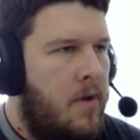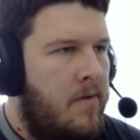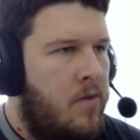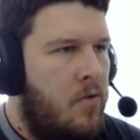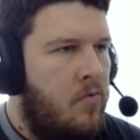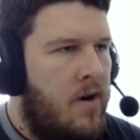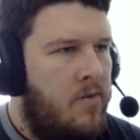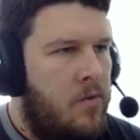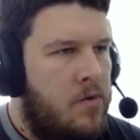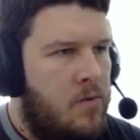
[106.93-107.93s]
have a new
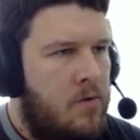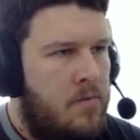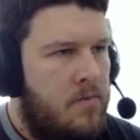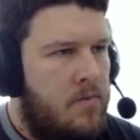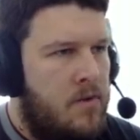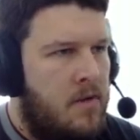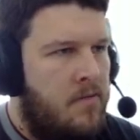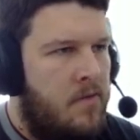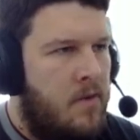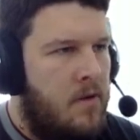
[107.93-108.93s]
rival as well, if
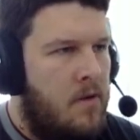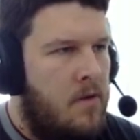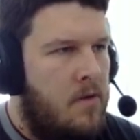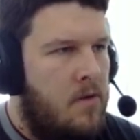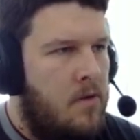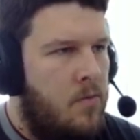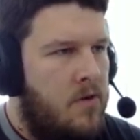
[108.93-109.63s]
you would